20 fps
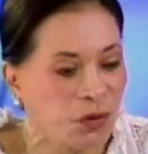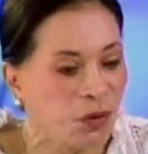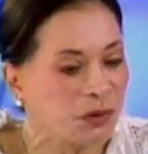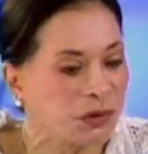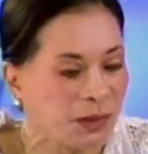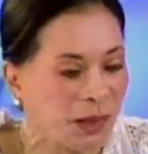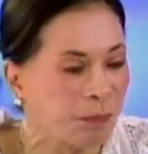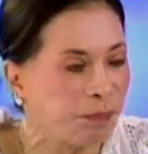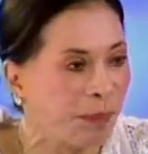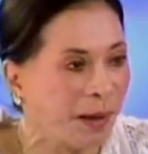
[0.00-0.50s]
is
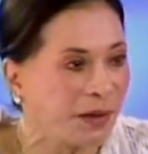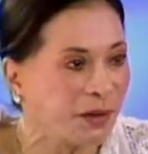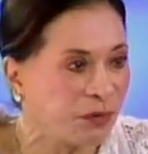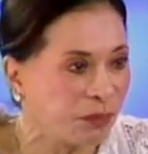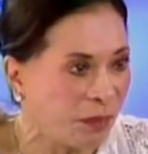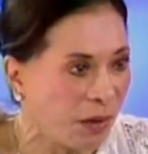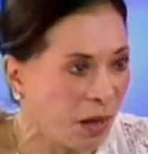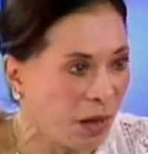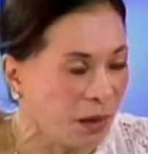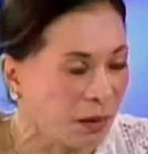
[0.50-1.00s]
not part
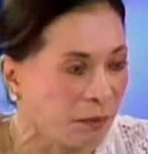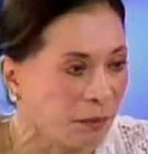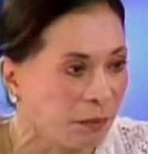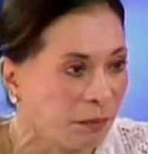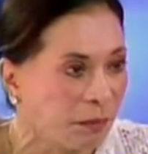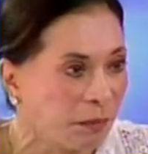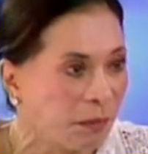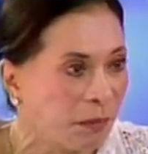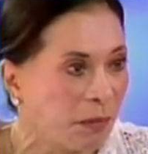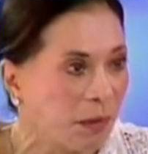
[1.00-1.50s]
of ARM.
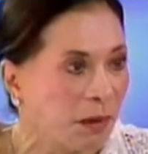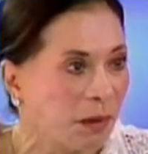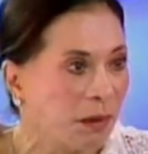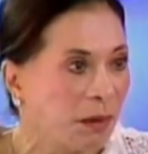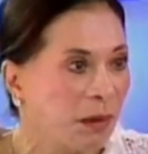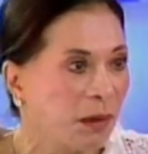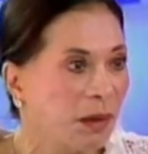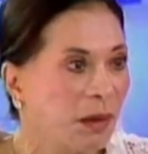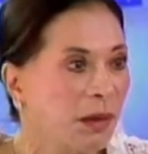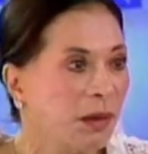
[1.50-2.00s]

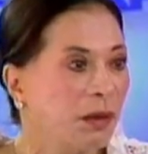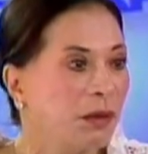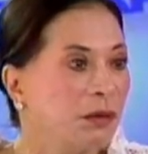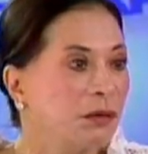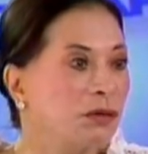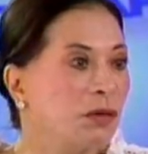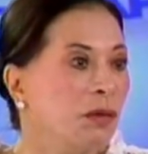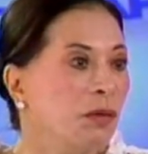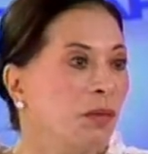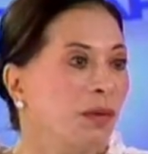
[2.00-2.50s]

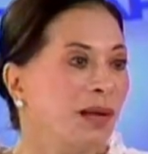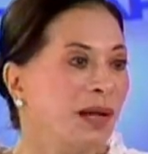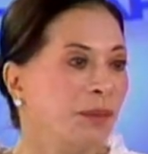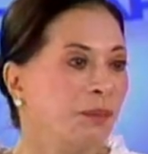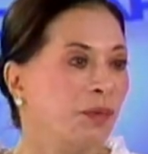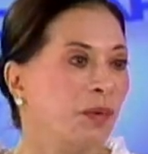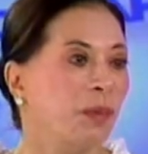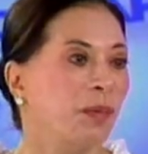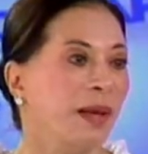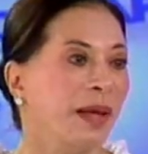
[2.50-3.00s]
So, walang
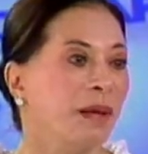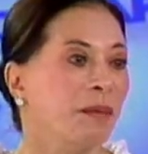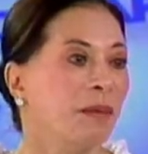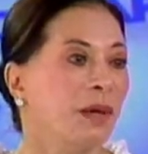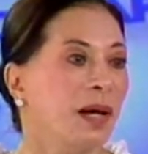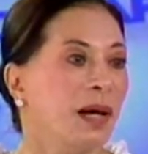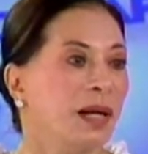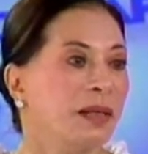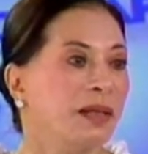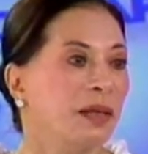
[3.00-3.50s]

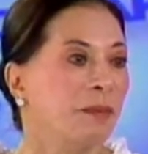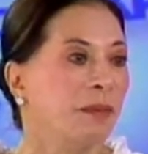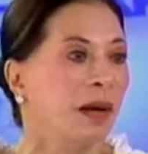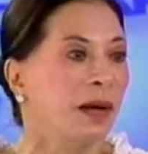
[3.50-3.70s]
problema, di ba?